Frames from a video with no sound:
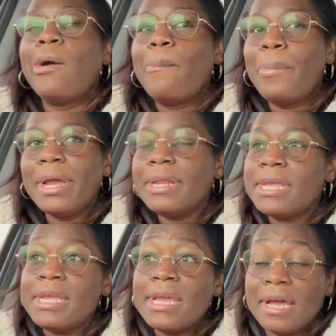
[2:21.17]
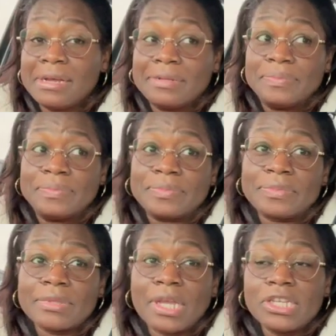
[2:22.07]
But yeah.
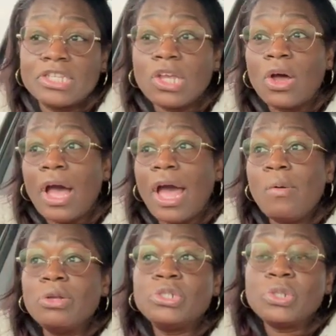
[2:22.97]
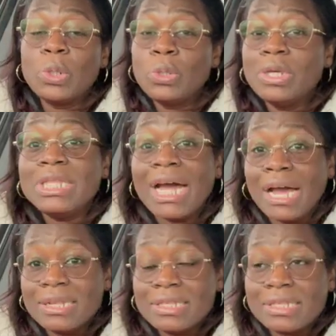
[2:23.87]
So I will show you
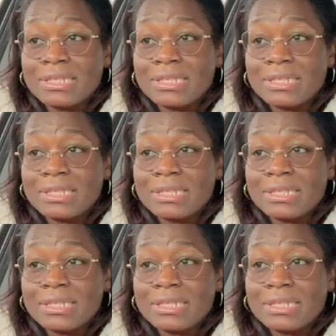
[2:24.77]
that.